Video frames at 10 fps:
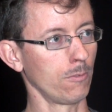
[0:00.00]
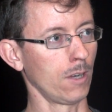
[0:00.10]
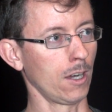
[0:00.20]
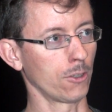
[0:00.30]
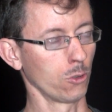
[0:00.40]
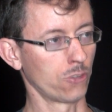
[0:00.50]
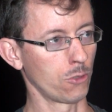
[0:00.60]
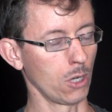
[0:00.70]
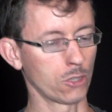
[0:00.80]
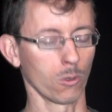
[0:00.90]
to a
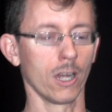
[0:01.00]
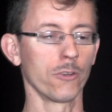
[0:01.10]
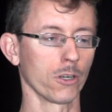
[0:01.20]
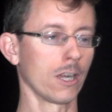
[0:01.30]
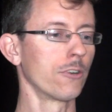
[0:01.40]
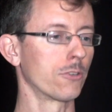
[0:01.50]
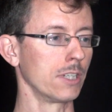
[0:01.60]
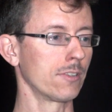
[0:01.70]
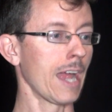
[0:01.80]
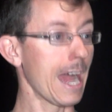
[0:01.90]
situation where other
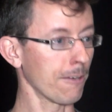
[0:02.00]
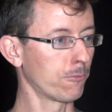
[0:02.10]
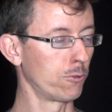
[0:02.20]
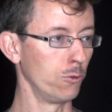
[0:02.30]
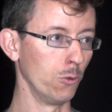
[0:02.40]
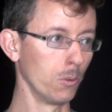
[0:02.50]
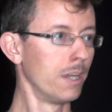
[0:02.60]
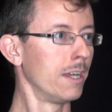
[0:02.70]
countries have to